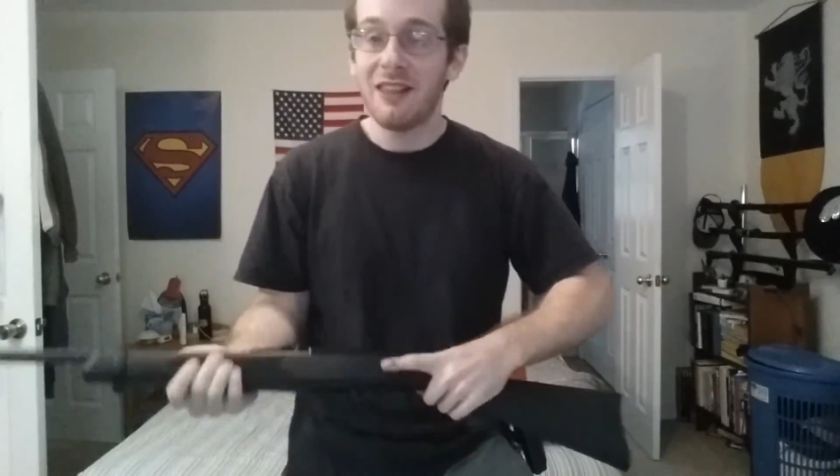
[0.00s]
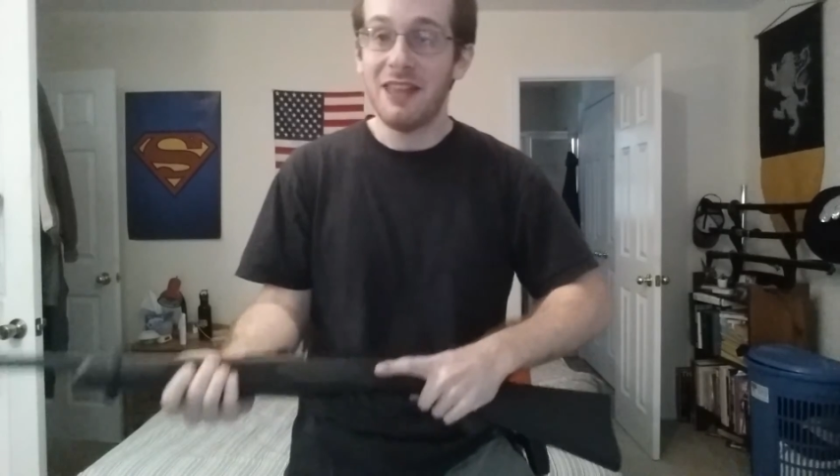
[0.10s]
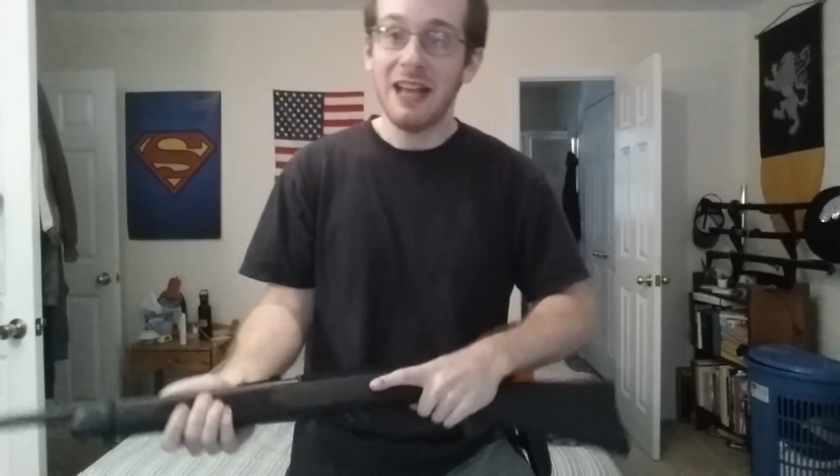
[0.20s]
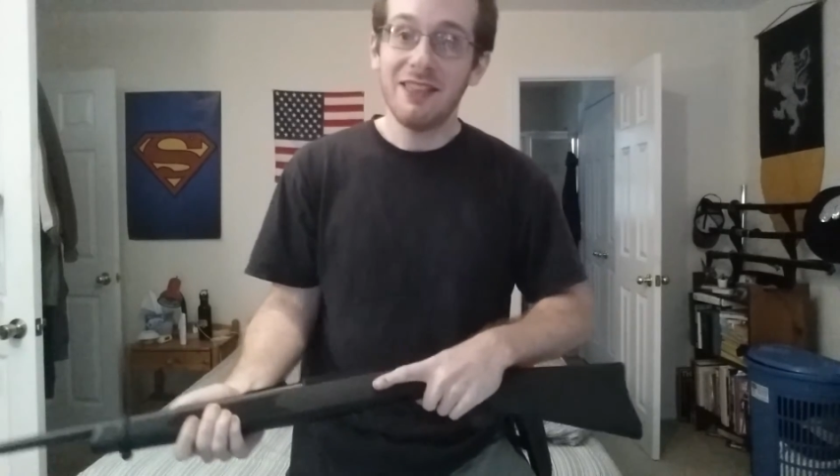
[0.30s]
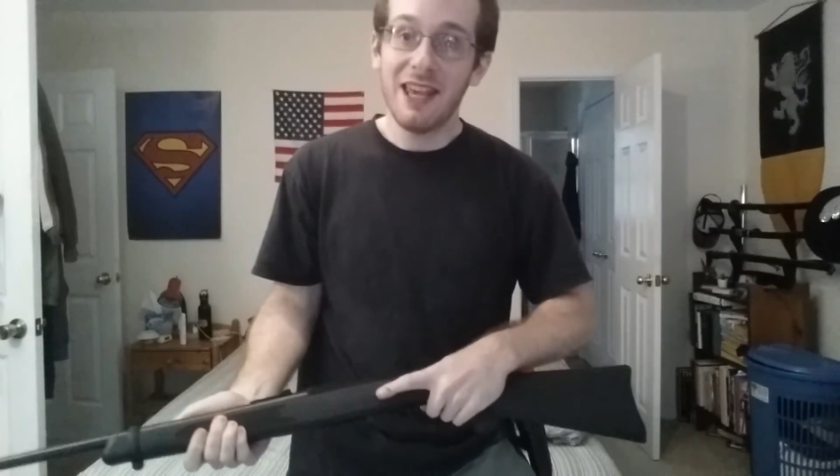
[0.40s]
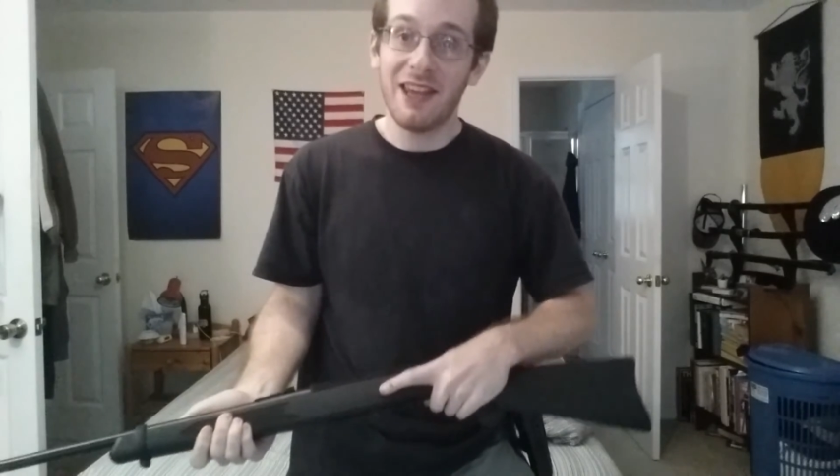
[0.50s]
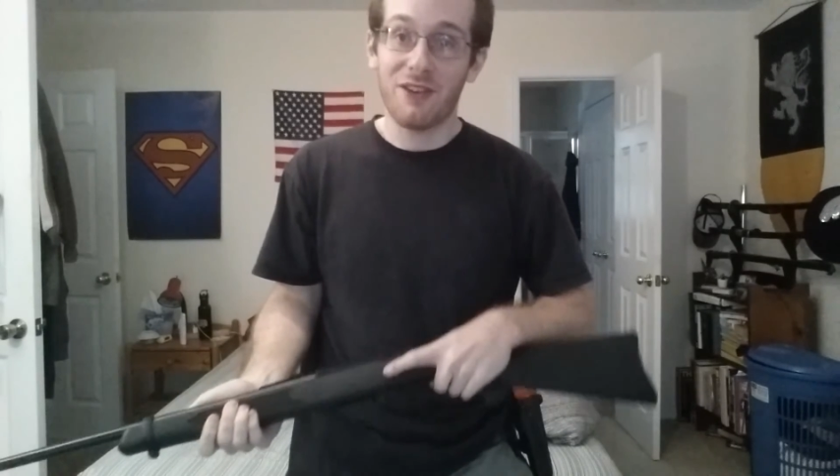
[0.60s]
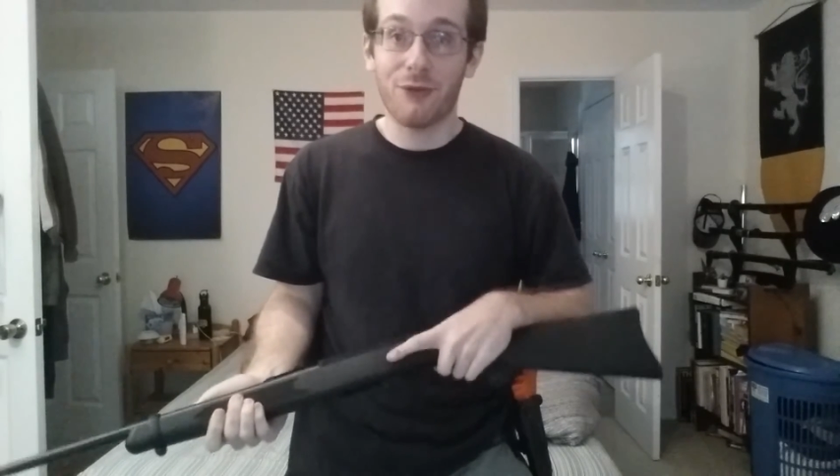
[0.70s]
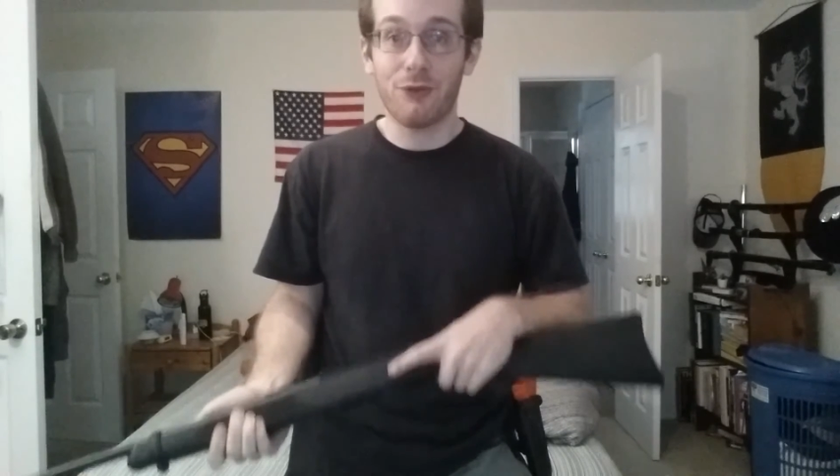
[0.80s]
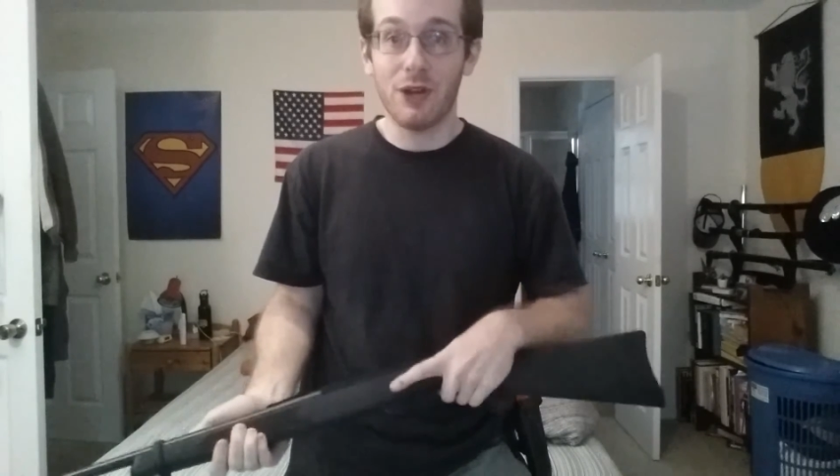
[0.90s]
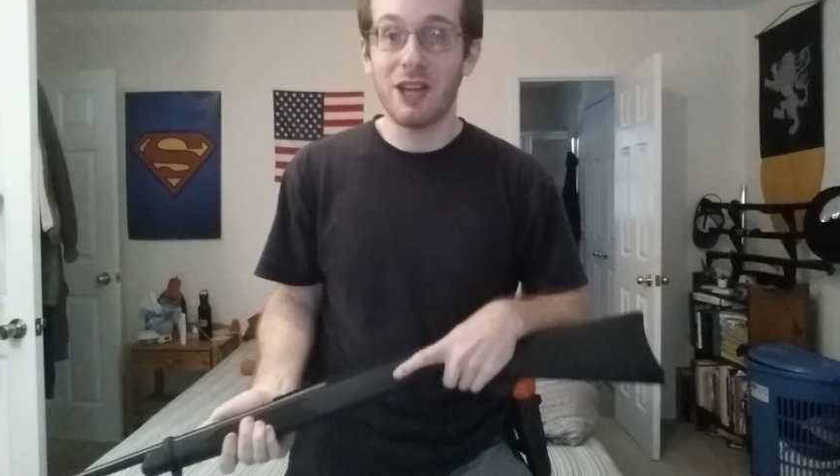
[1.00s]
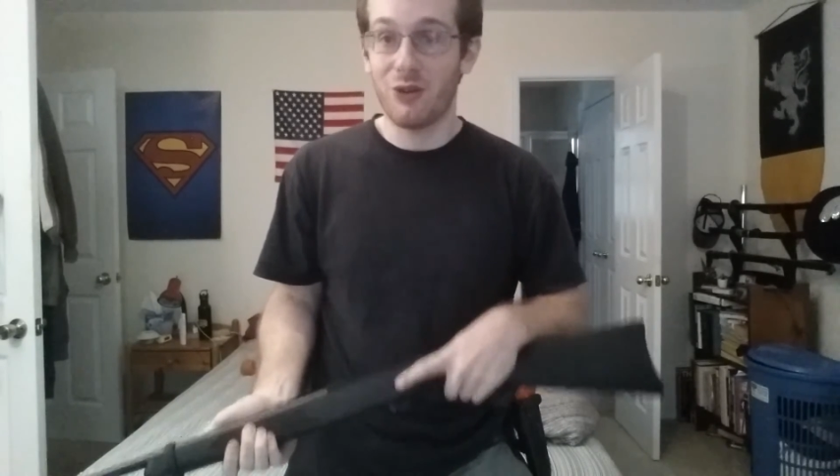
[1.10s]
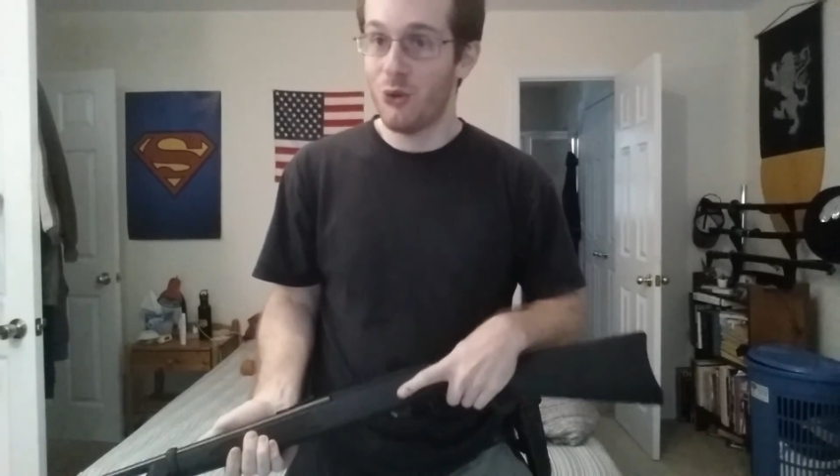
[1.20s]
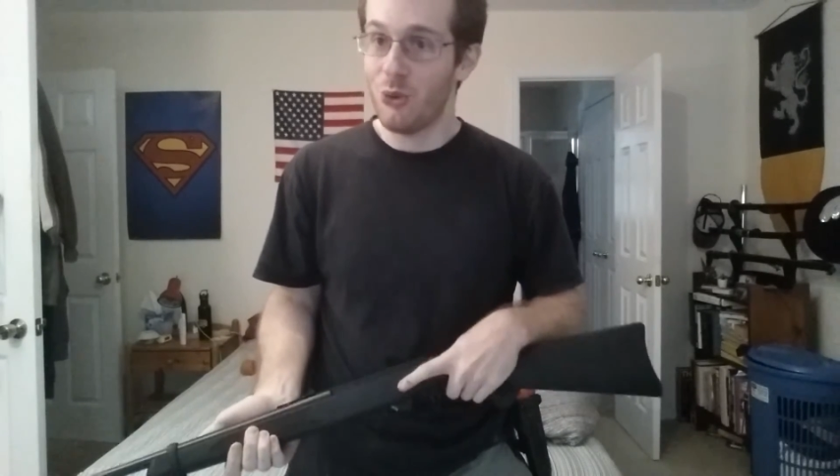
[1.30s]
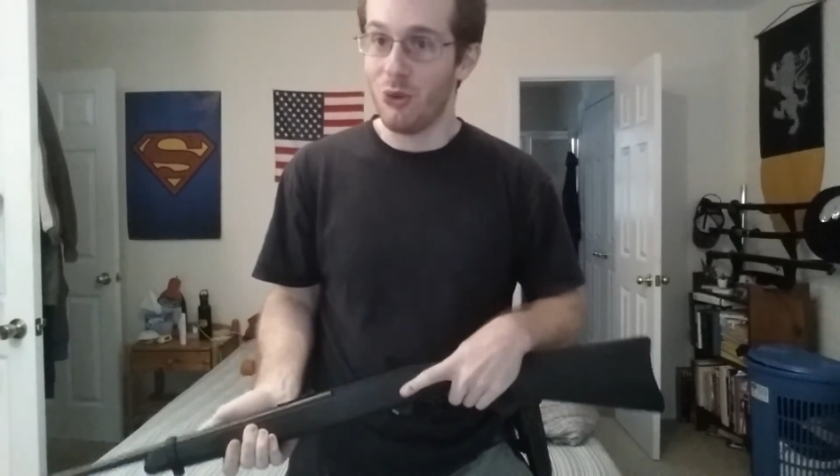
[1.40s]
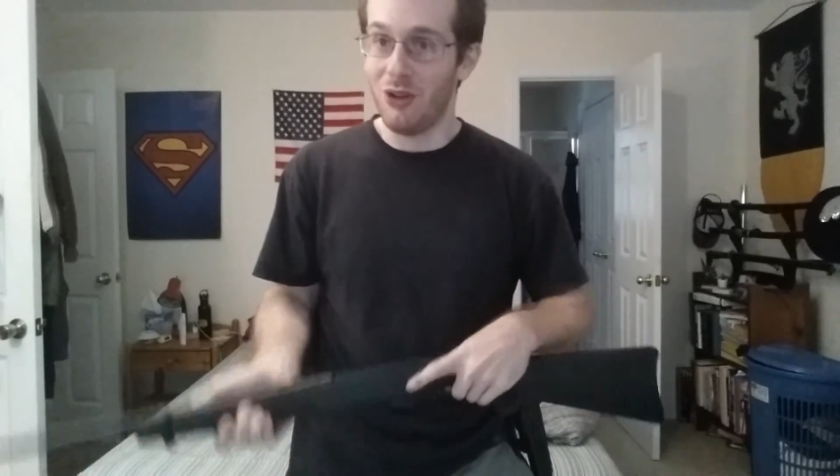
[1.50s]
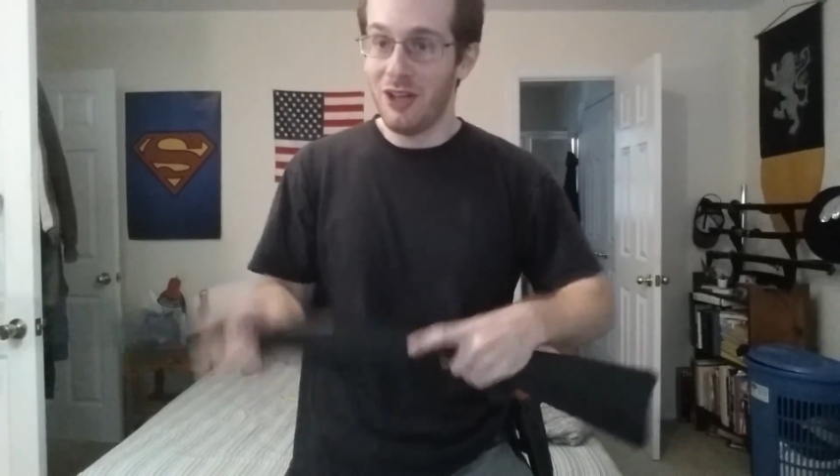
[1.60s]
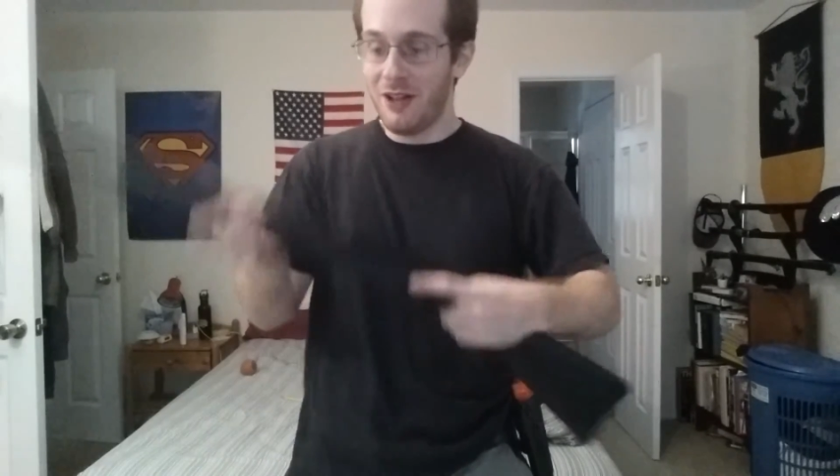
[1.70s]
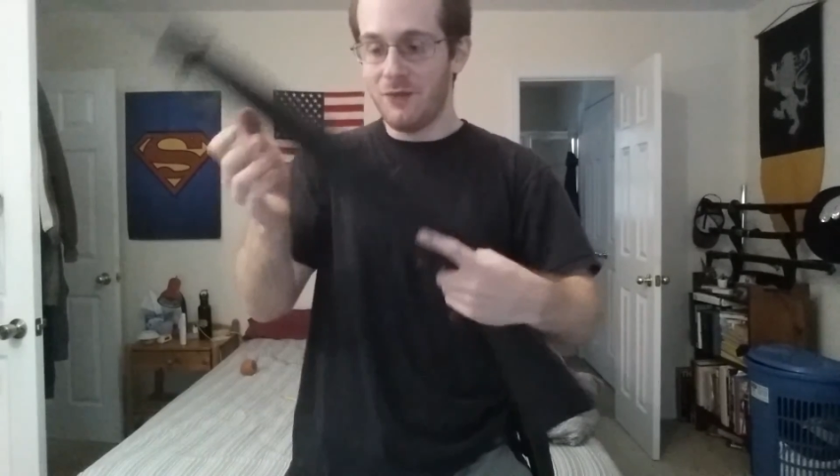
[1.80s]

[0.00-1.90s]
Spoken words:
That thing is friggin' cool.